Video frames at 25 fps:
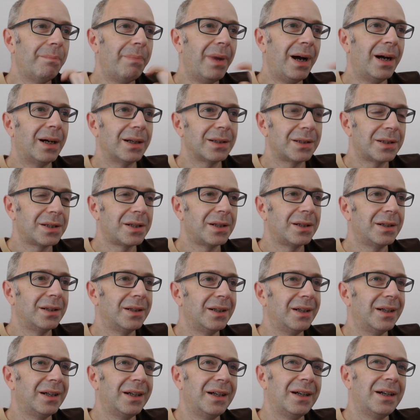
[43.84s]
But
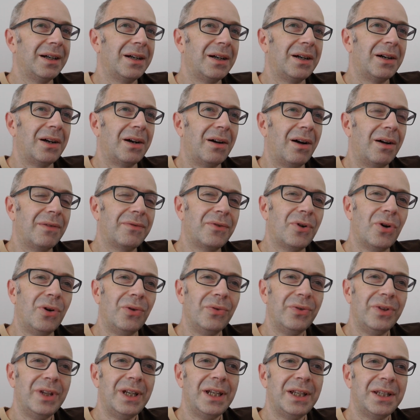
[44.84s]
I've
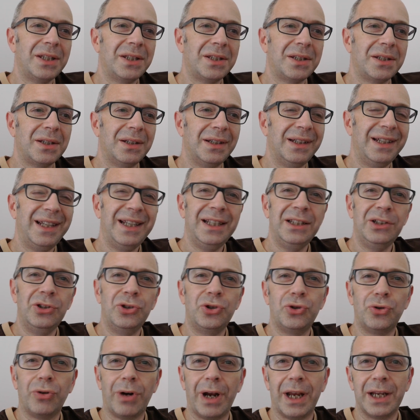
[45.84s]
got this
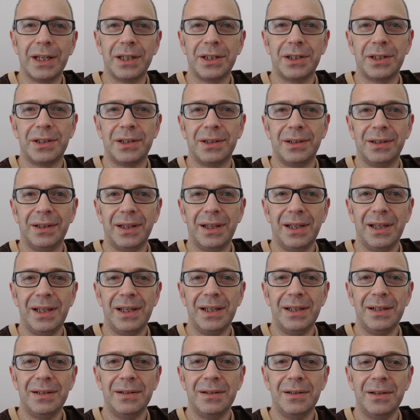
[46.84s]
interest
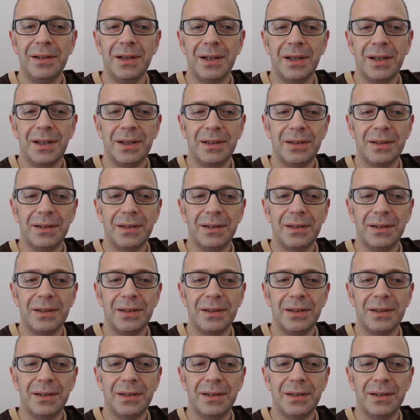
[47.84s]
in